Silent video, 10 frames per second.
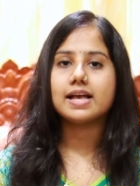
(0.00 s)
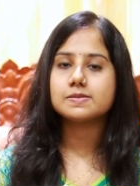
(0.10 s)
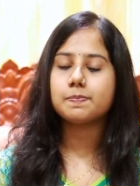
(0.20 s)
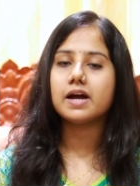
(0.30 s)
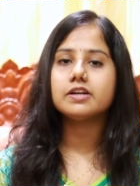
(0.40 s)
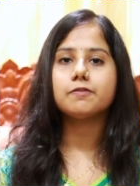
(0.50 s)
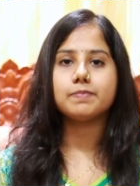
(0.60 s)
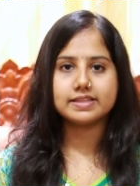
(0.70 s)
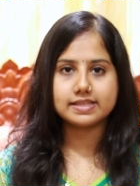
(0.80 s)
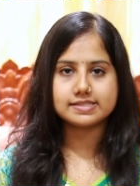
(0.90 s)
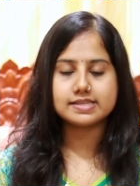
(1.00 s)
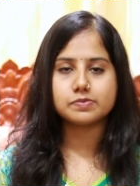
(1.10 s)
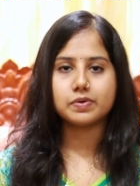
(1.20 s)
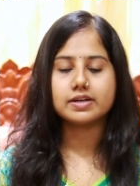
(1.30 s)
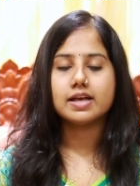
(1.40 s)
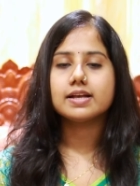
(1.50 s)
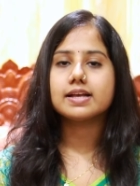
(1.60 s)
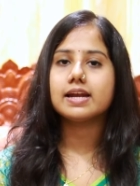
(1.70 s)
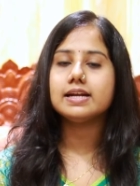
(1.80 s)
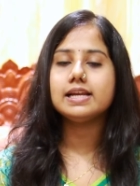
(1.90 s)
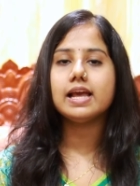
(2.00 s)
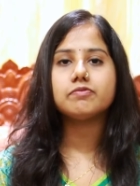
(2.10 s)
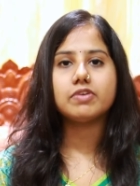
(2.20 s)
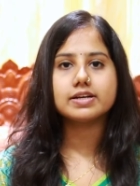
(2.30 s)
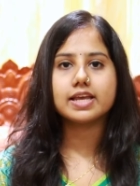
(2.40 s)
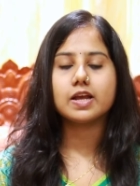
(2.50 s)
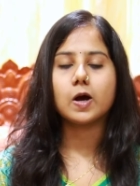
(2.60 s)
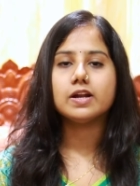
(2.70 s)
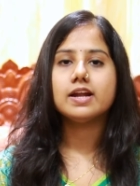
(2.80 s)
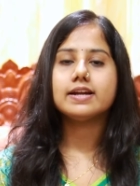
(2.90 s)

As part of my thesis work, currently I am working on